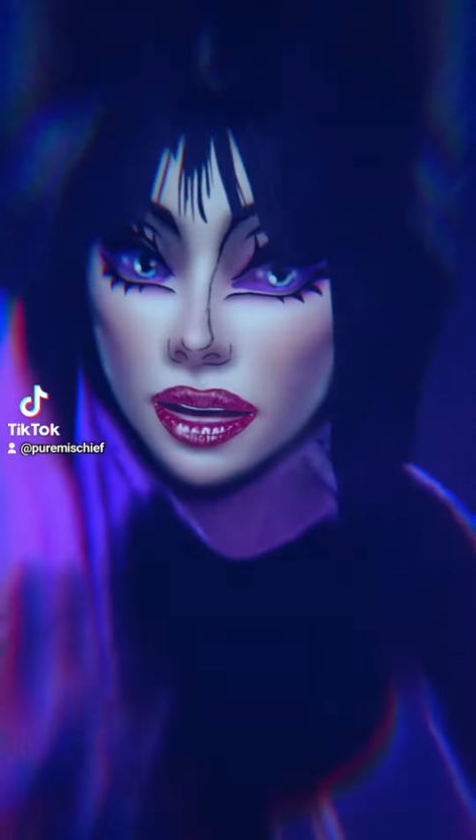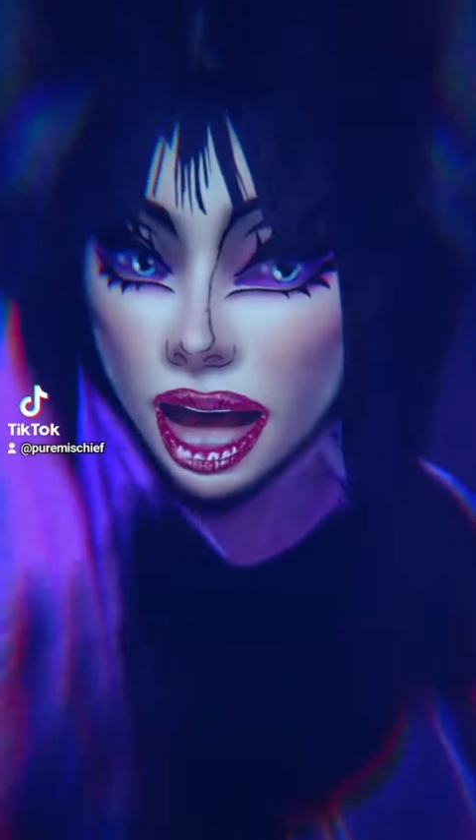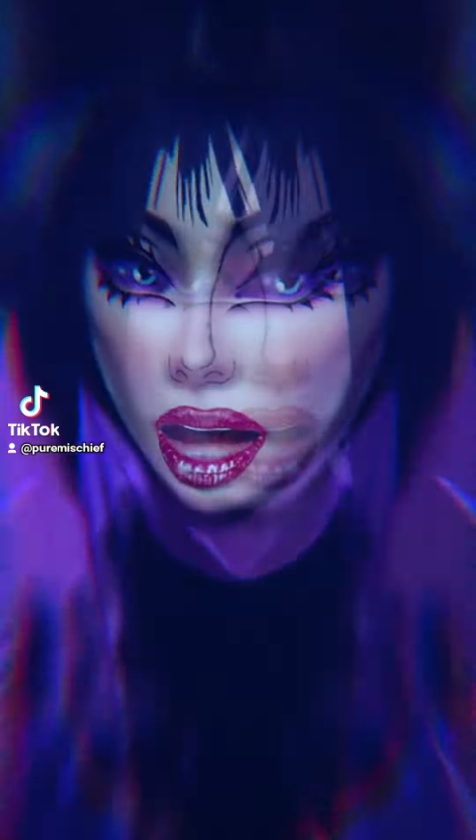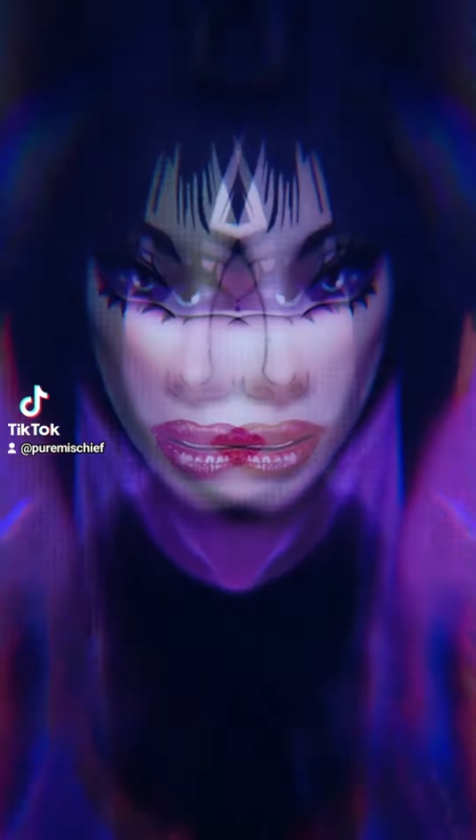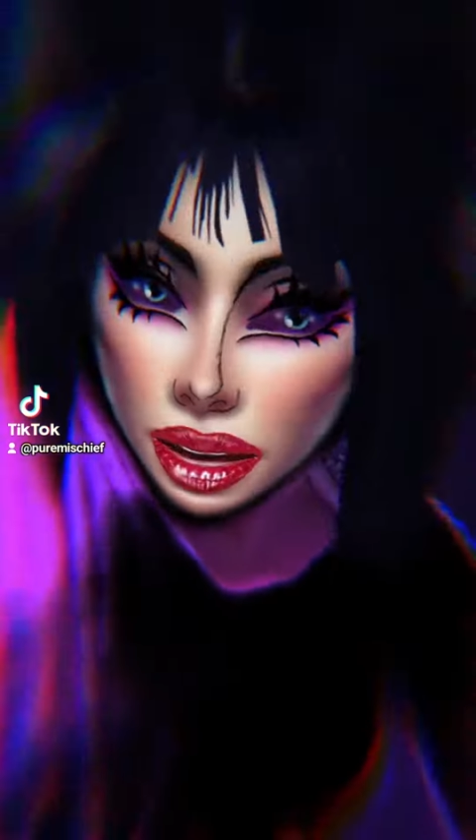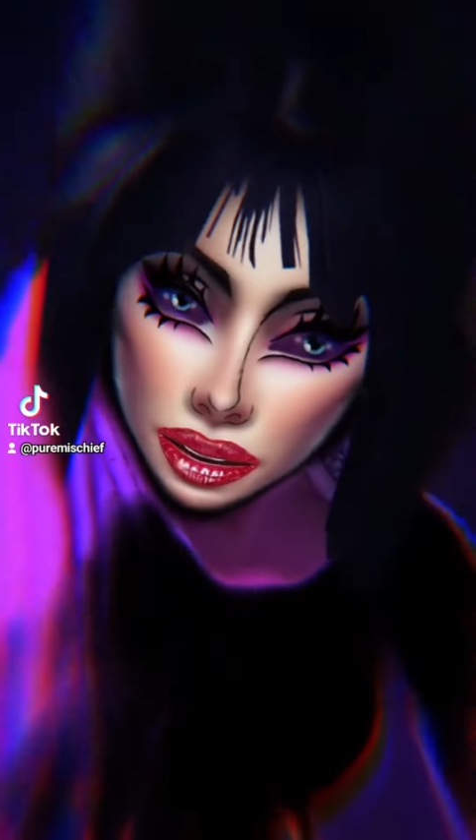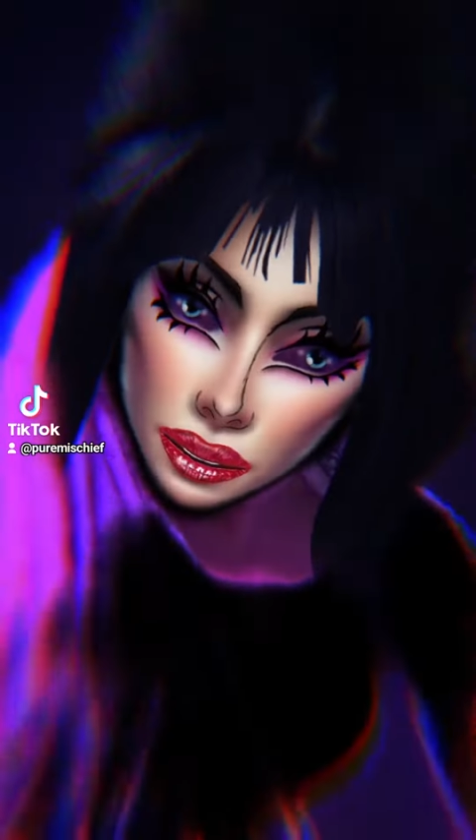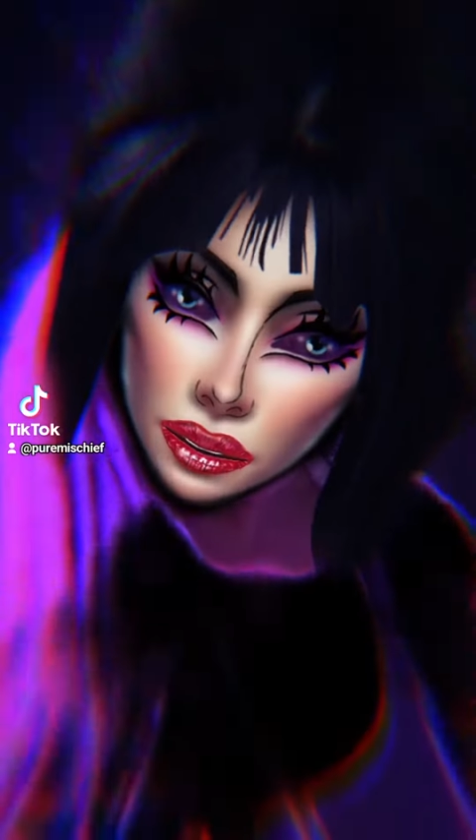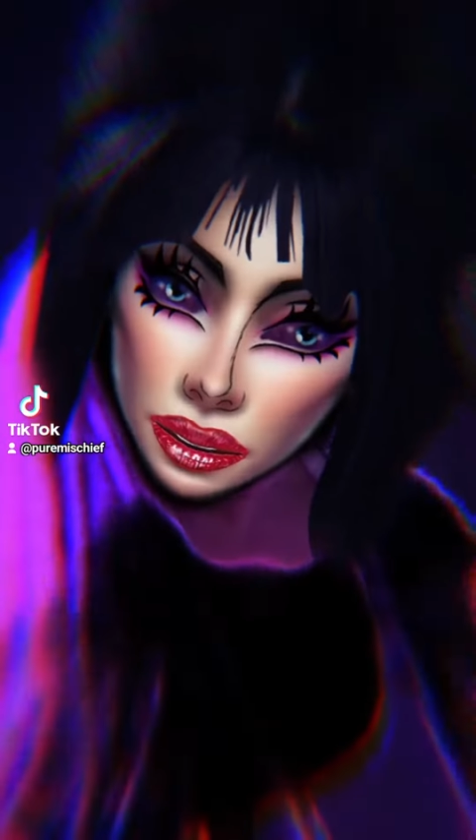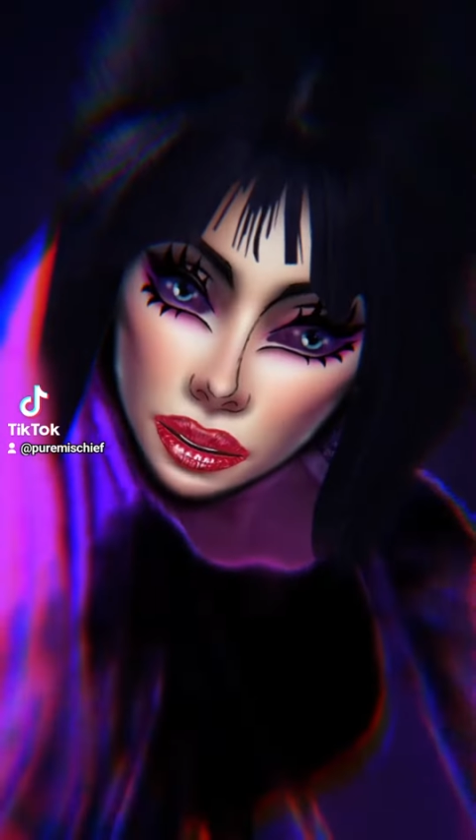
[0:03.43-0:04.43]
here?
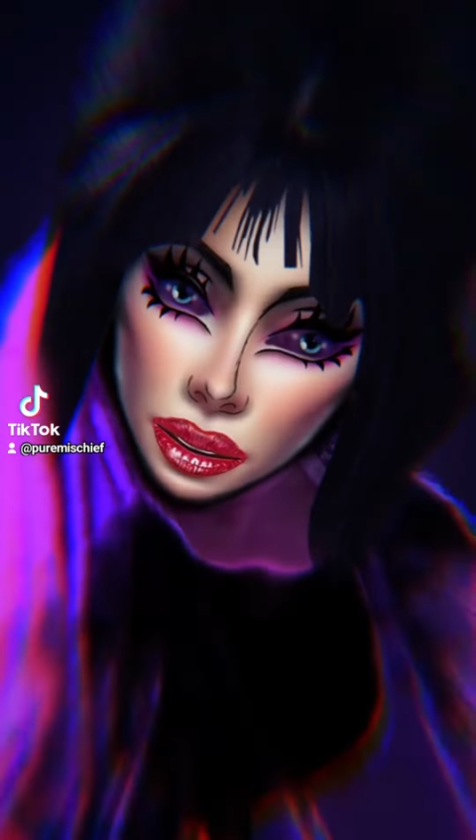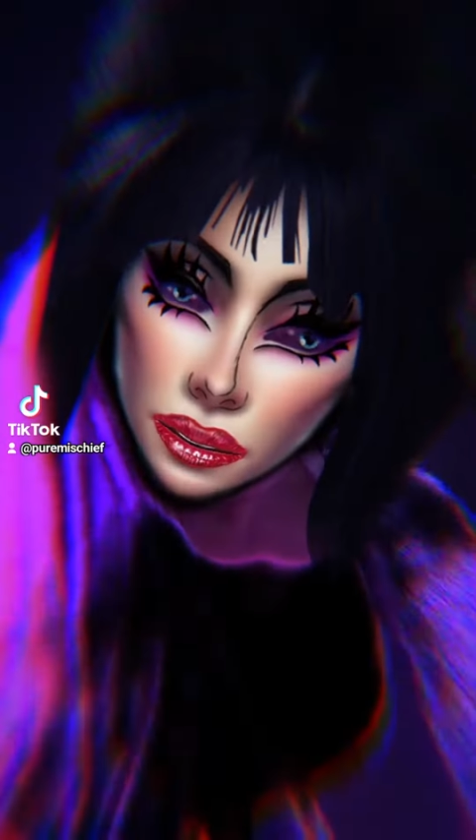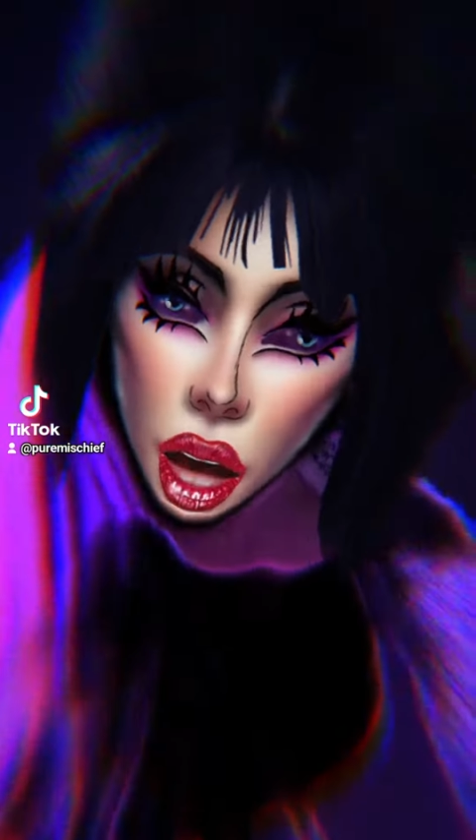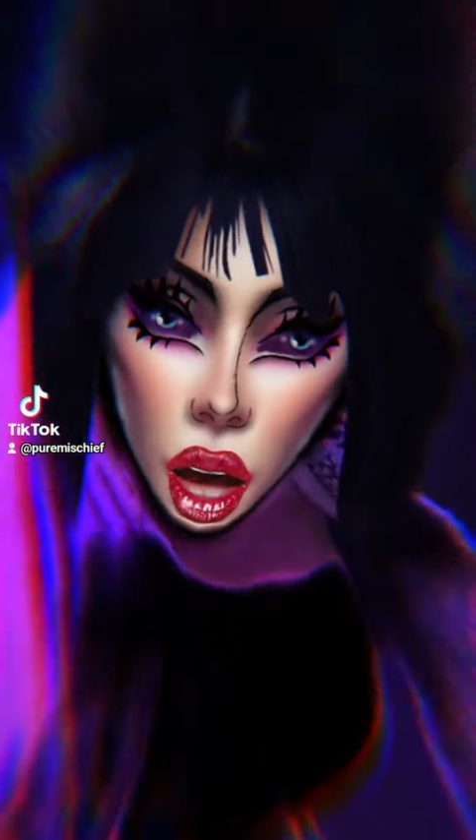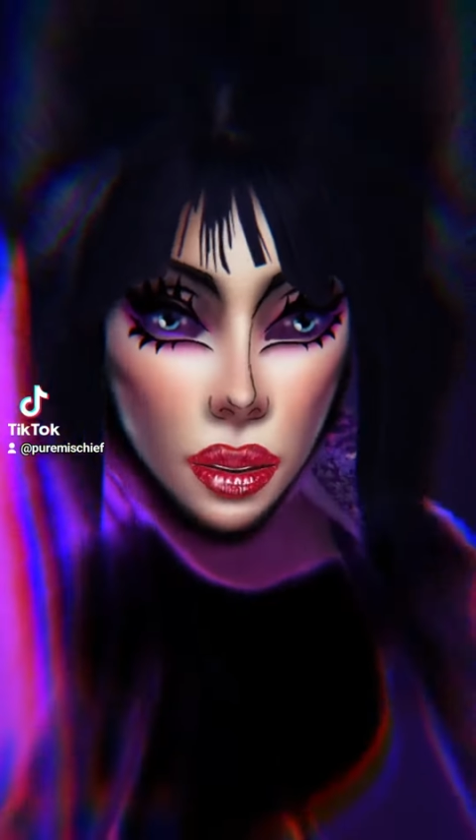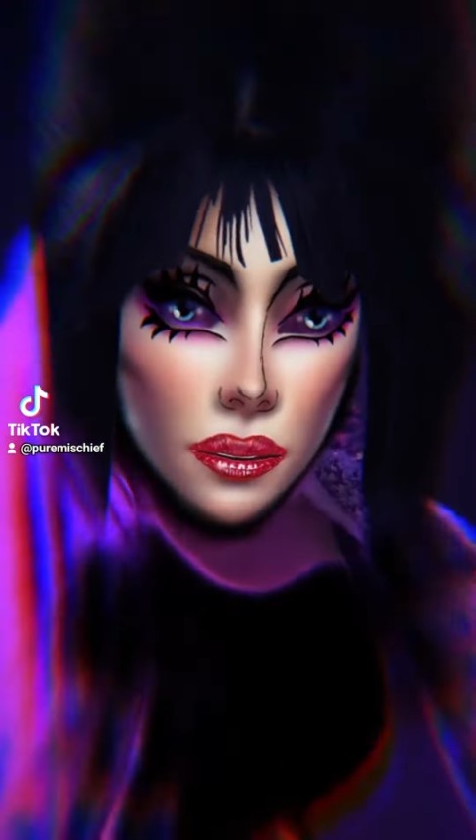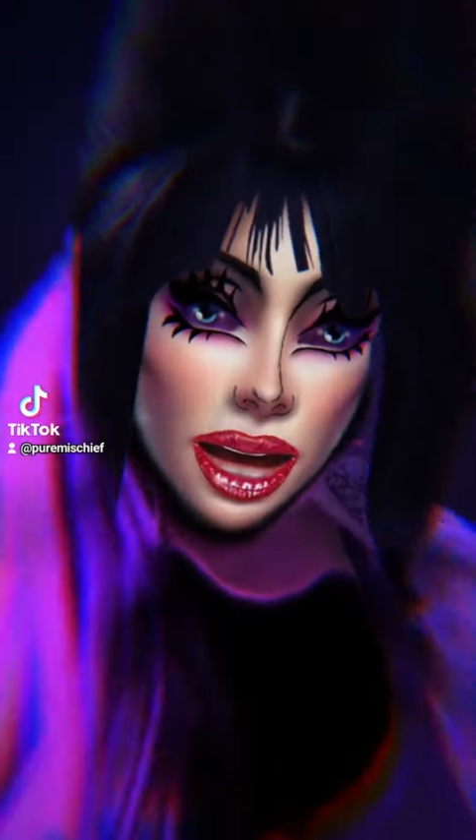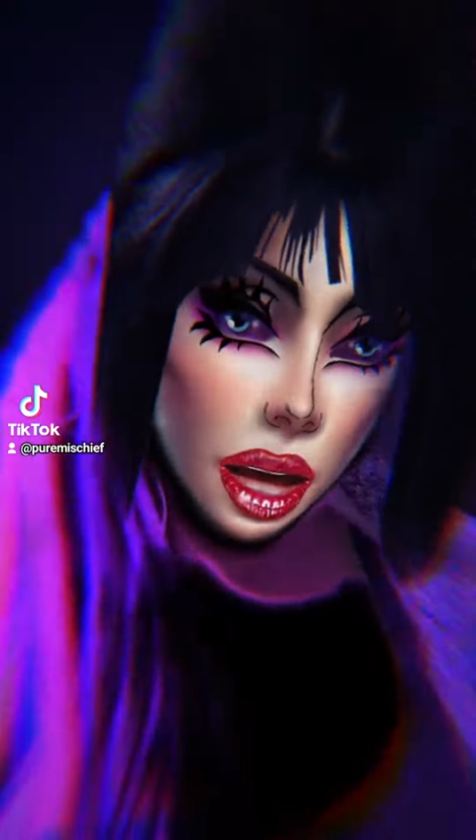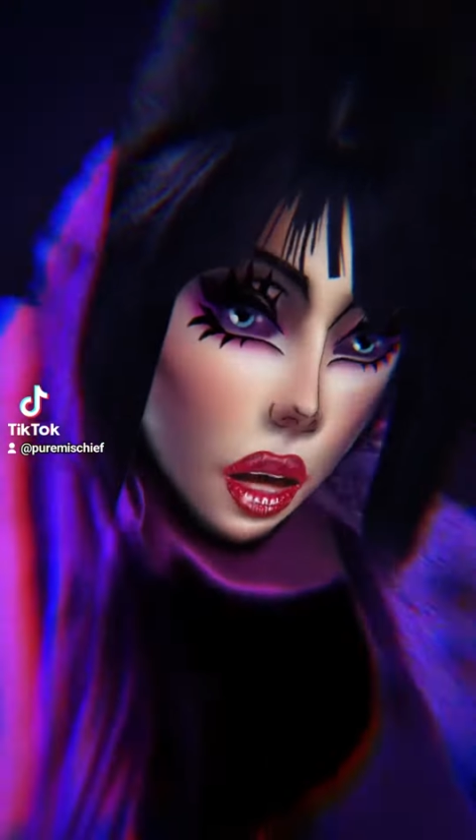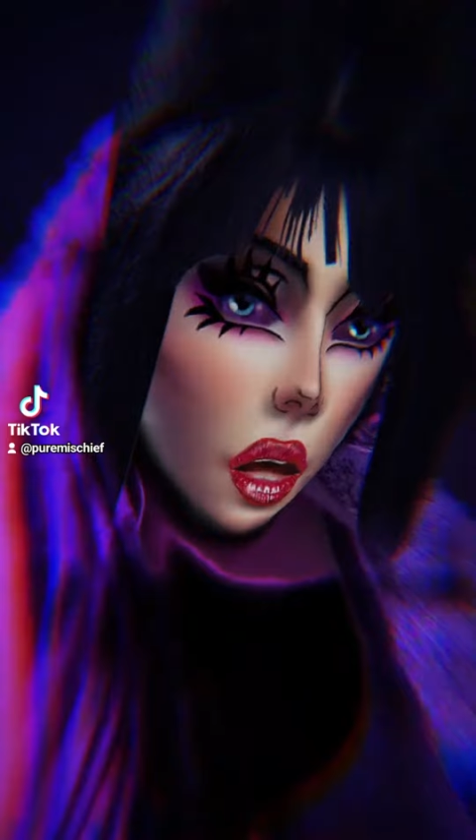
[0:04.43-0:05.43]
Oh,
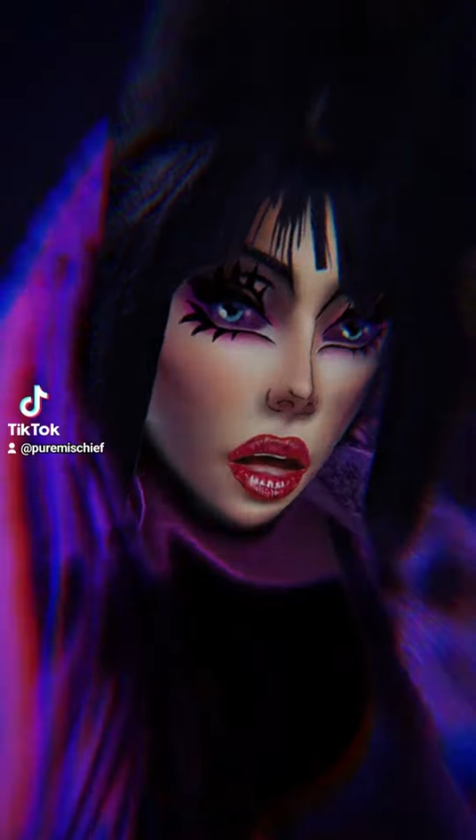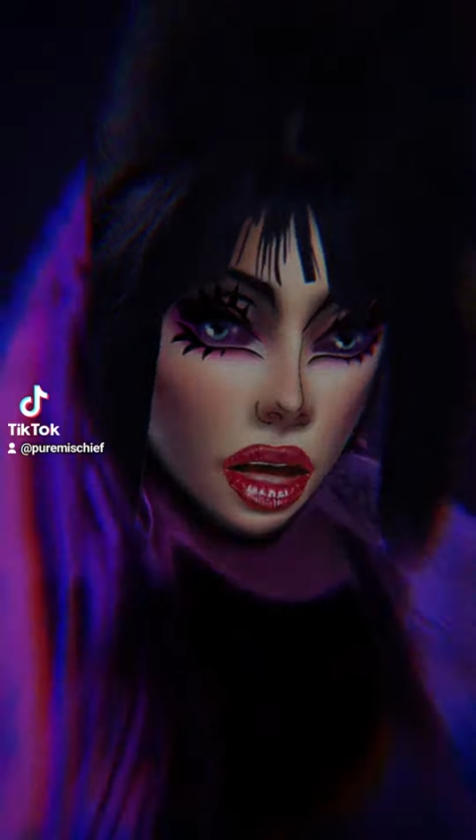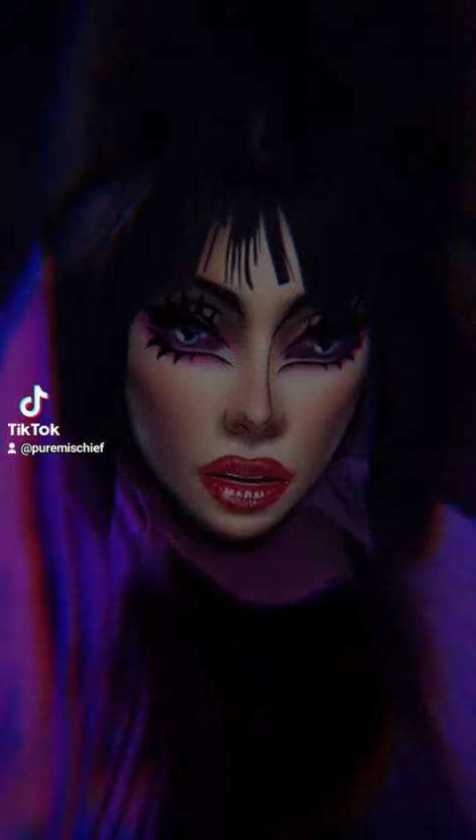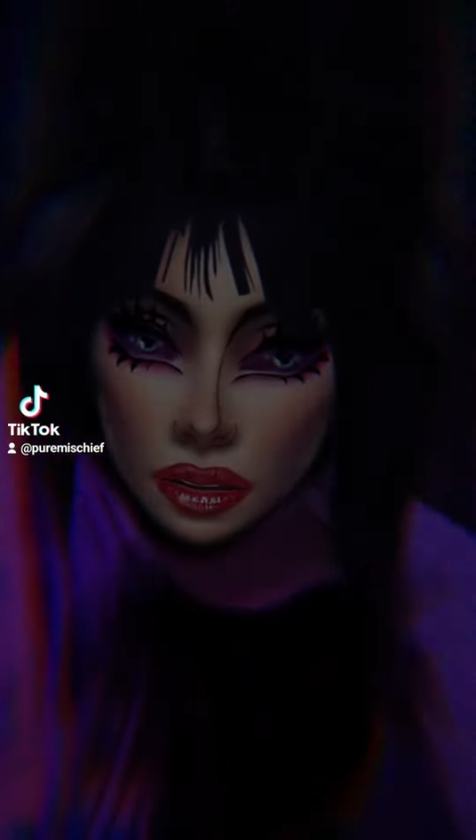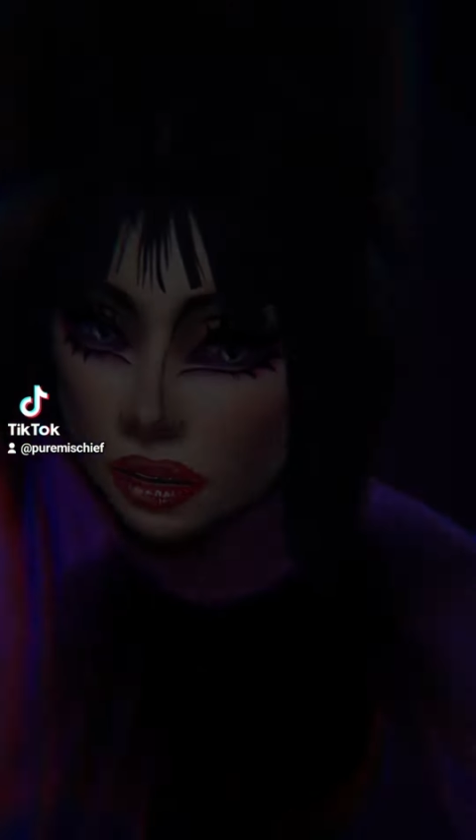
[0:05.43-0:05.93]
my God.